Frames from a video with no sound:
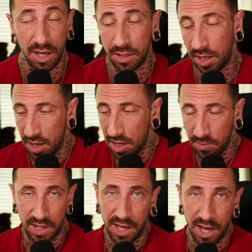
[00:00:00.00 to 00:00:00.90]
like
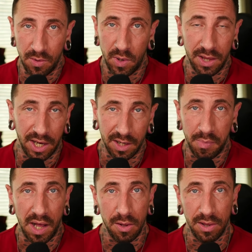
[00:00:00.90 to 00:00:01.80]
with a kid wearing like an
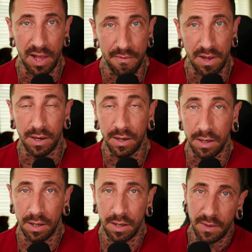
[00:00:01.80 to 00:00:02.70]
Apollo 11